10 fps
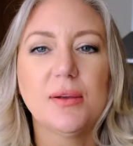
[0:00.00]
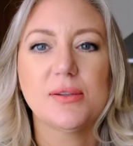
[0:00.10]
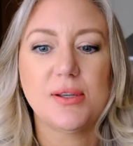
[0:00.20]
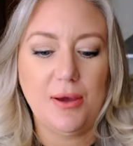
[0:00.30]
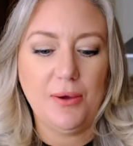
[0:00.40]

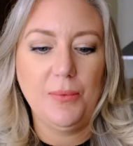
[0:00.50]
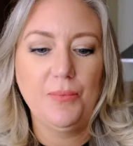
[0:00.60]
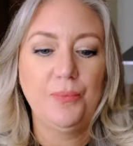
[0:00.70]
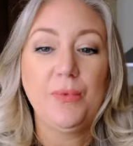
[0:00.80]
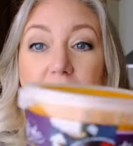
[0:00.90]
So
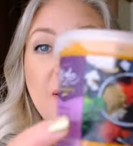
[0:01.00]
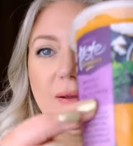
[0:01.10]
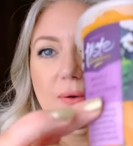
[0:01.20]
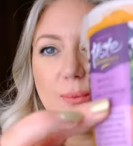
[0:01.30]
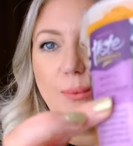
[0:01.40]

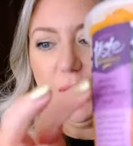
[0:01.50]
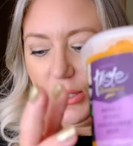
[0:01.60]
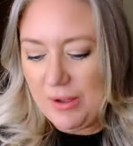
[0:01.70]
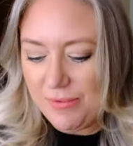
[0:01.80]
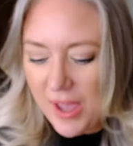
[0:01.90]
we're
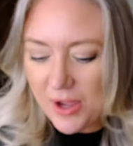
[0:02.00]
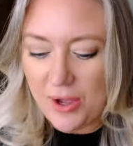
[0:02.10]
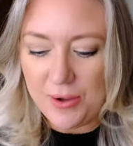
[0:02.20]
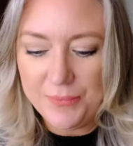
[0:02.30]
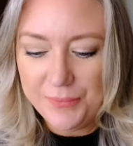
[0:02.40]
gonna give that
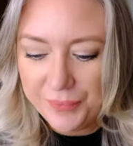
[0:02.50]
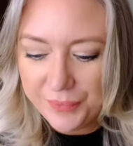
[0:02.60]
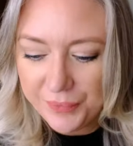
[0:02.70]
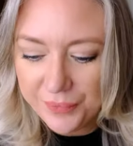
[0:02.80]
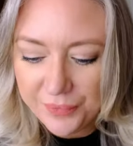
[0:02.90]
a
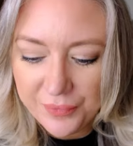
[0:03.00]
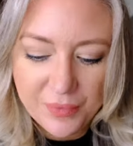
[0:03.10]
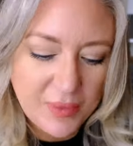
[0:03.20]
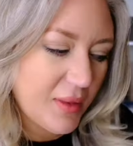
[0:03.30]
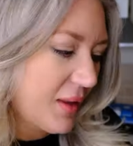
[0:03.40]
go.